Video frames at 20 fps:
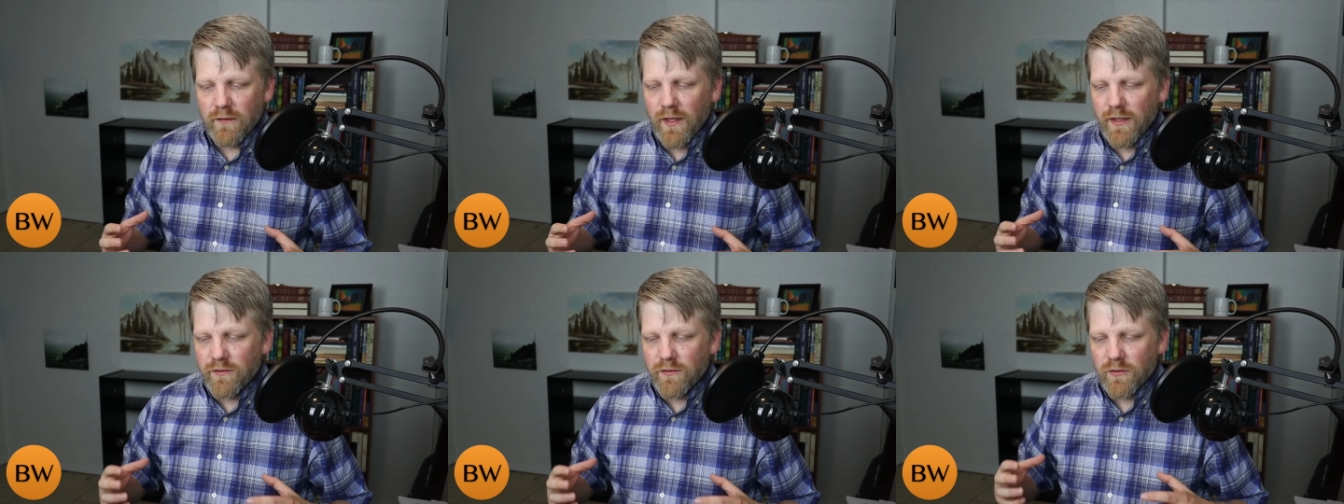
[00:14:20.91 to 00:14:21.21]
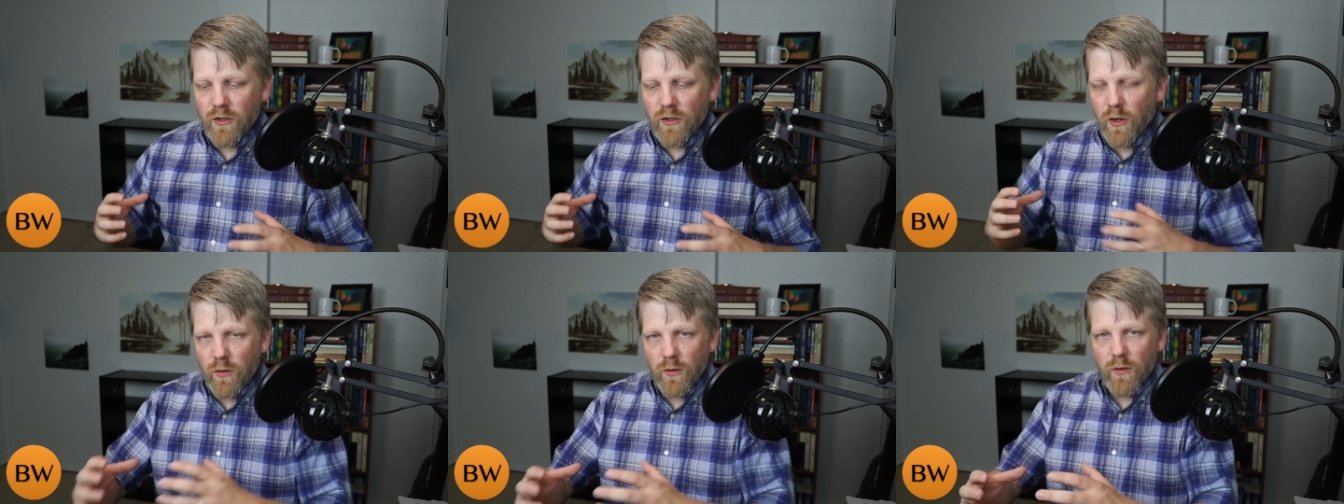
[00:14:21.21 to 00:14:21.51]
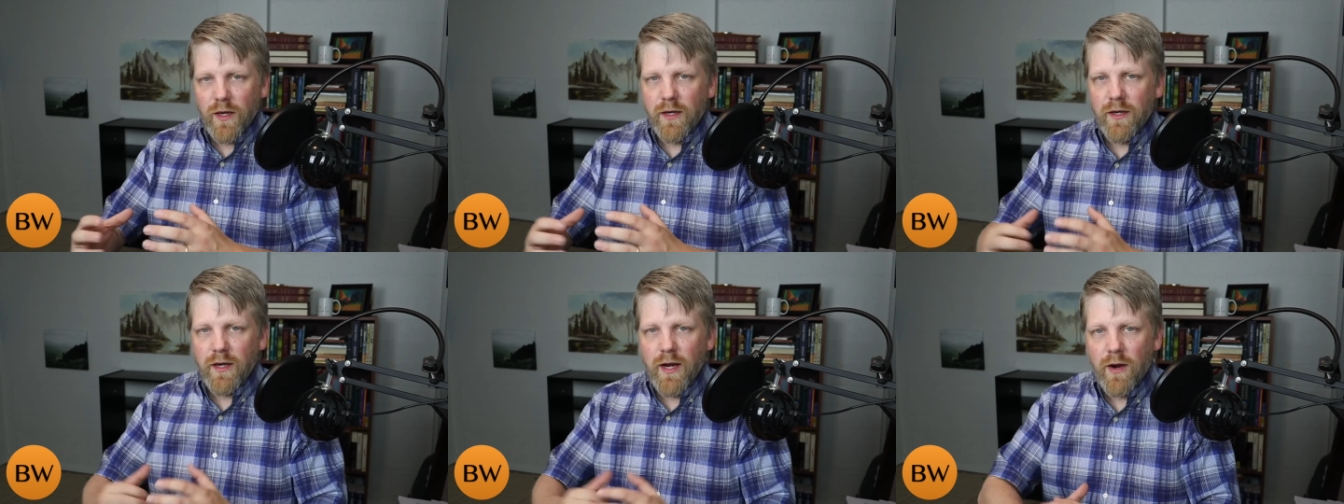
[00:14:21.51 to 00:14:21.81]
Let's
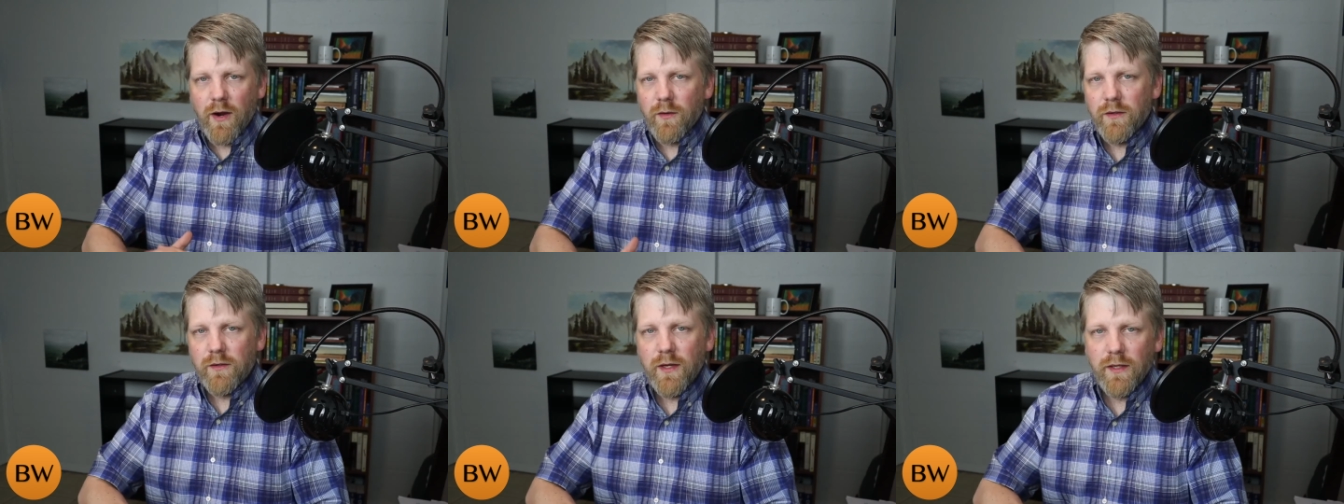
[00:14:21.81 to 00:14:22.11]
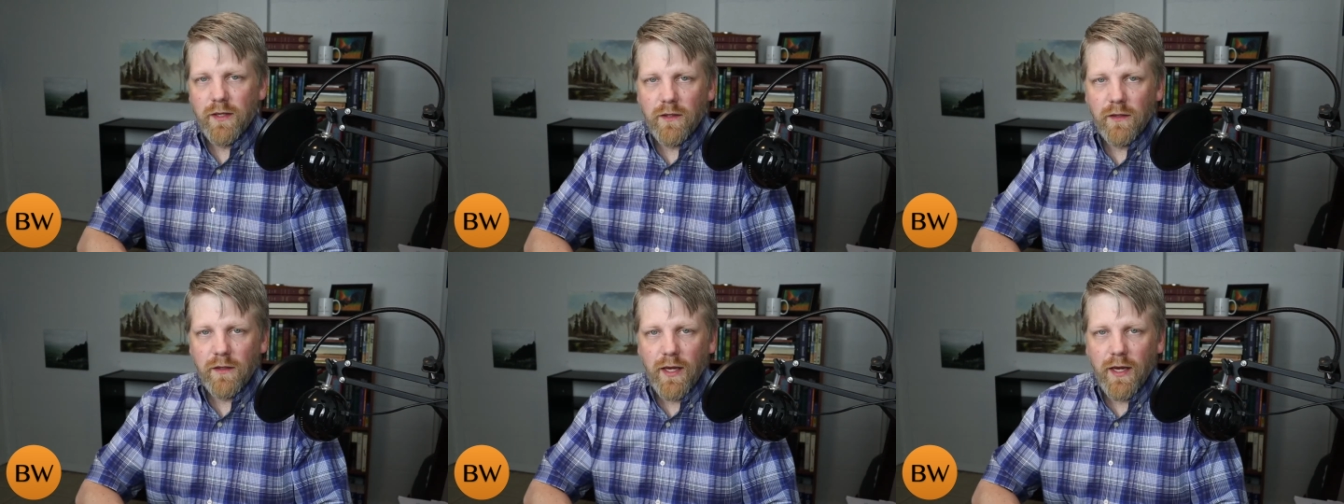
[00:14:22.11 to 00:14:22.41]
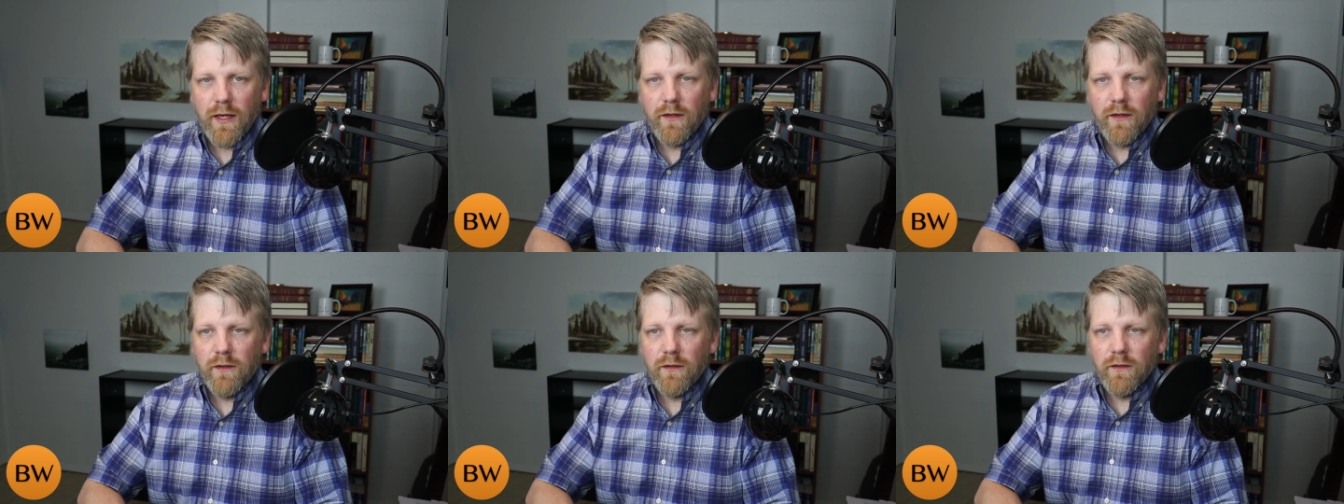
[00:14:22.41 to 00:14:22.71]
go and now and take the
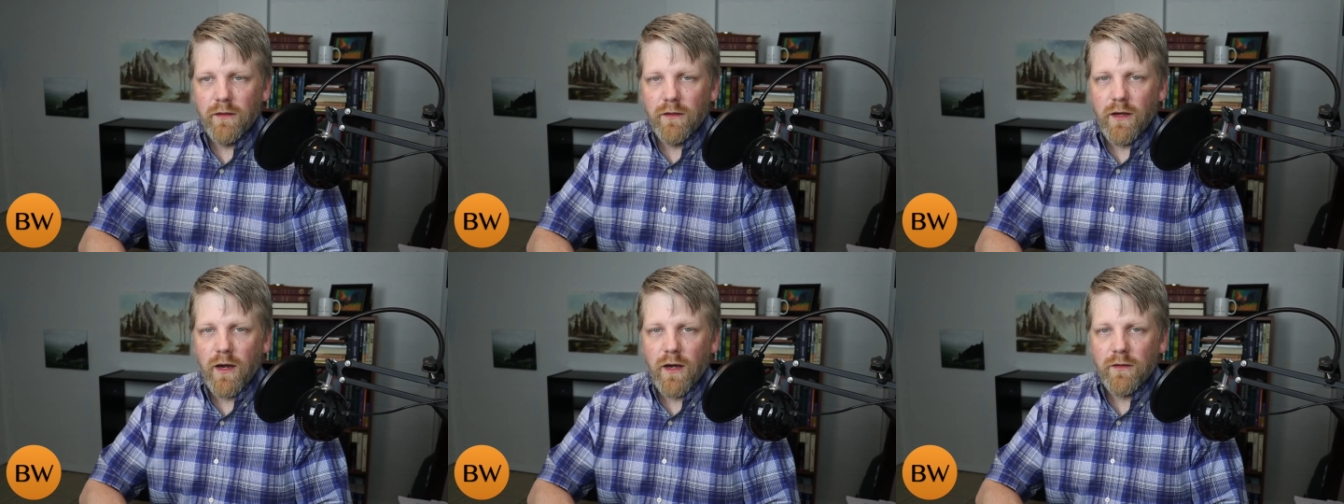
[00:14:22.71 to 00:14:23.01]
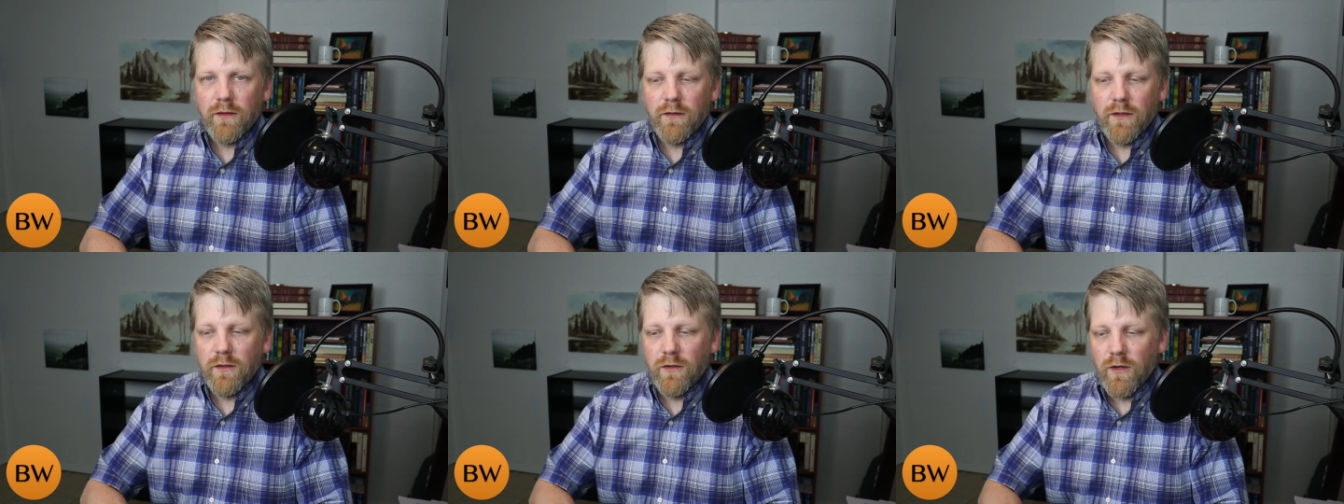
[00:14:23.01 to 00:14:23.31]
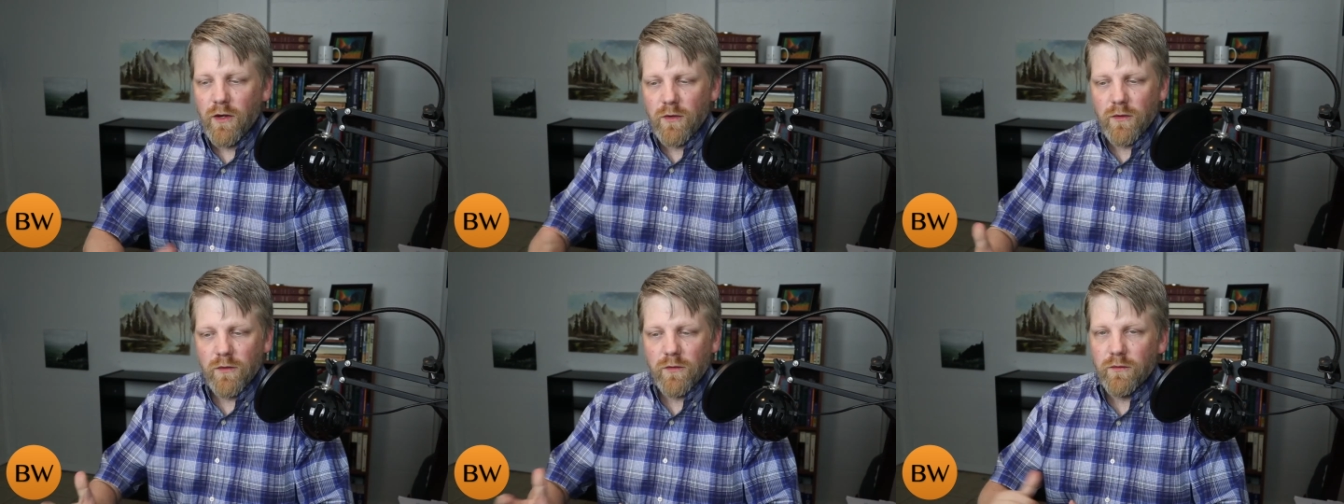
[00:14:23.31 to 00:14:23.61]
land. And God said,
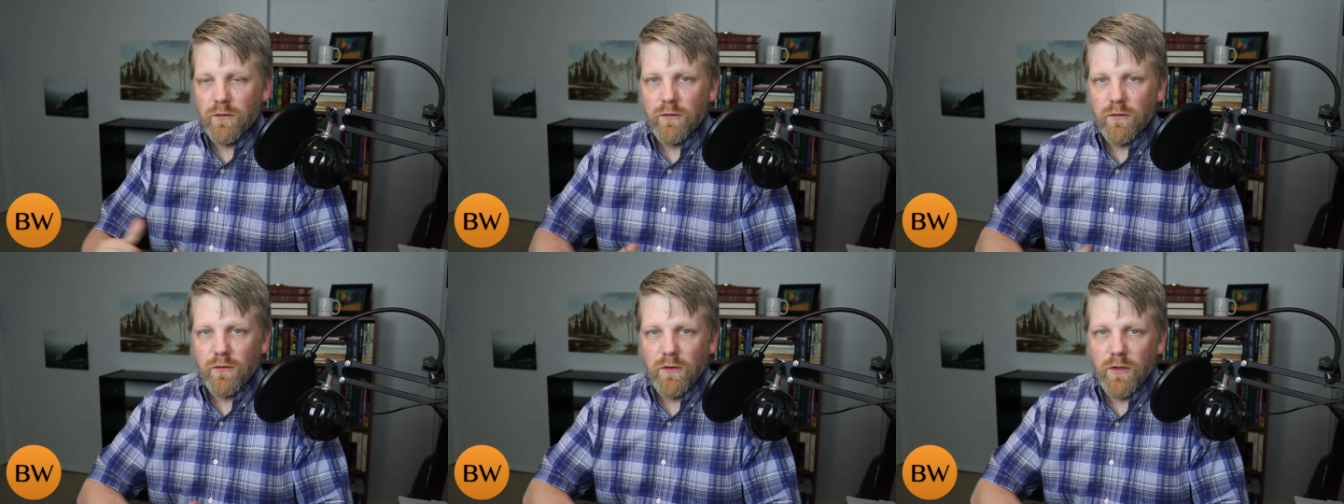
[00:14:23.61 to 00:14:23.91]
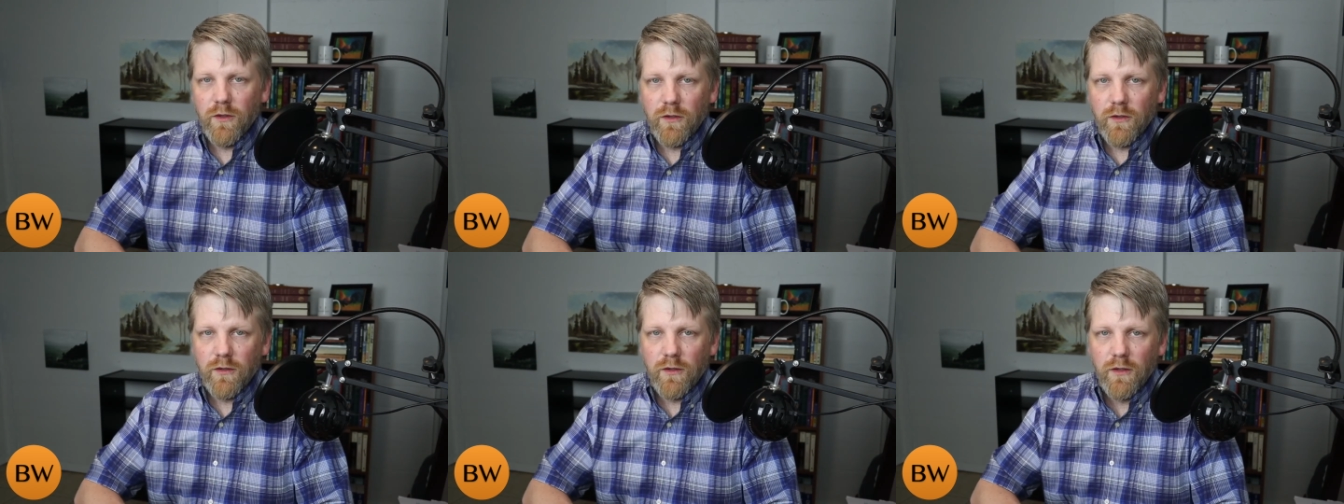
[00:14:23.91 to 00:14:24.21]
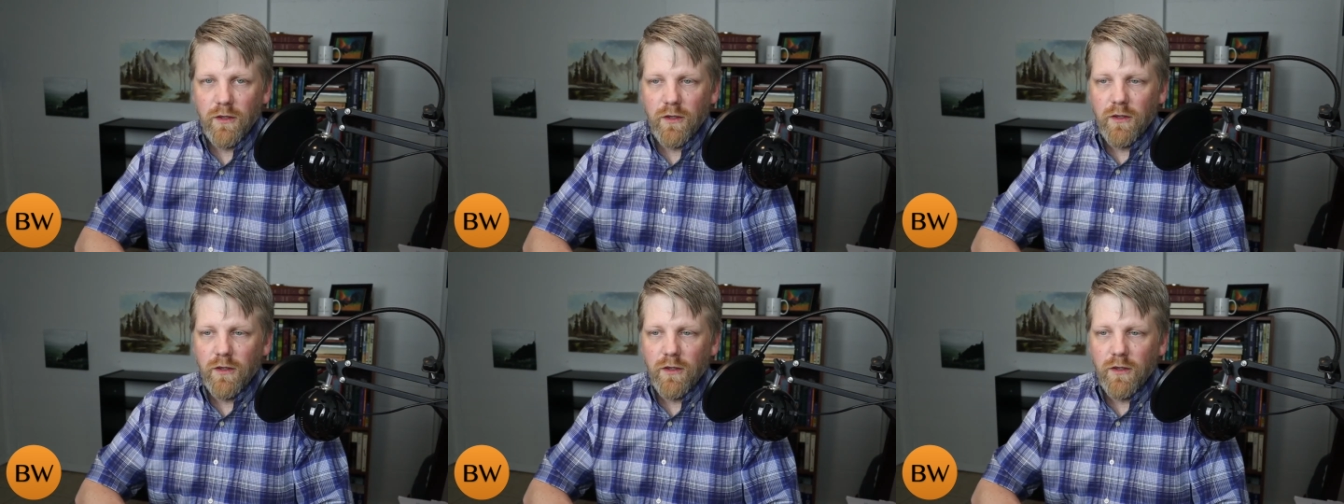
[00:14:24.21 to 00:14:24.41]
No, you're.